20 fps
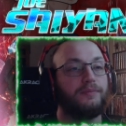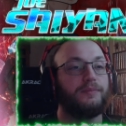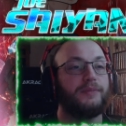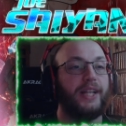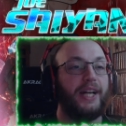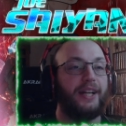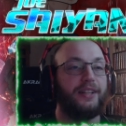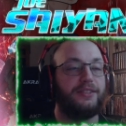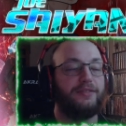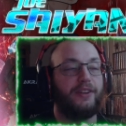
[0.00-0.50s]

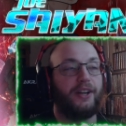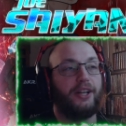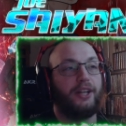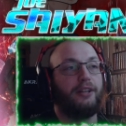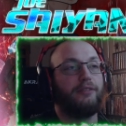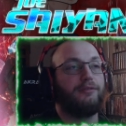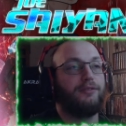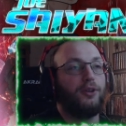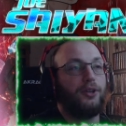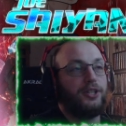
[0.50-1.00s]
Yeah, it's very
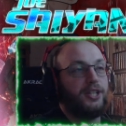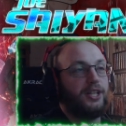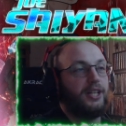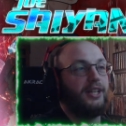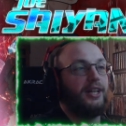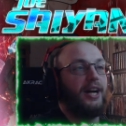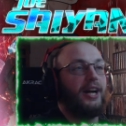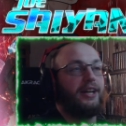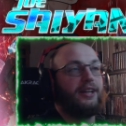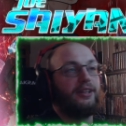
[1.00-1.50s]

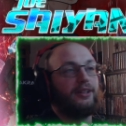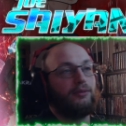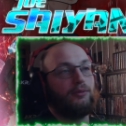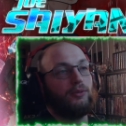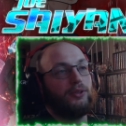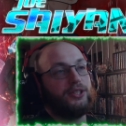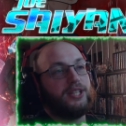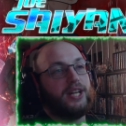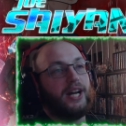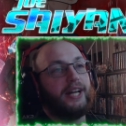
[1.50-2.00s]
unfortunate. I
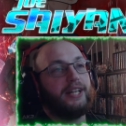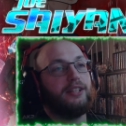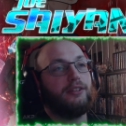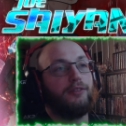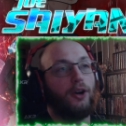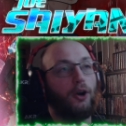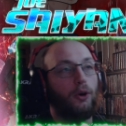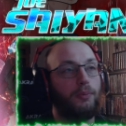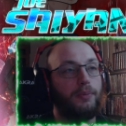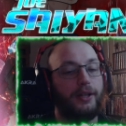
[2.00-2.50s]
was kind of
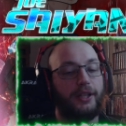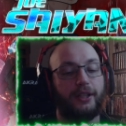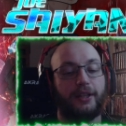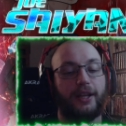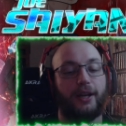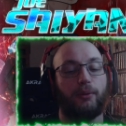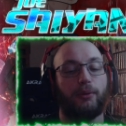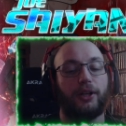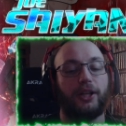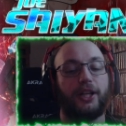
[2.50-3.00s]
hoping
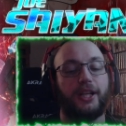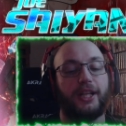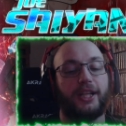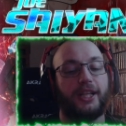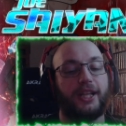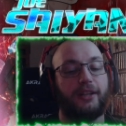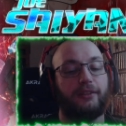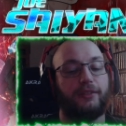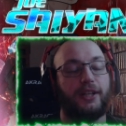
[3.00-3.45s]
they were going to give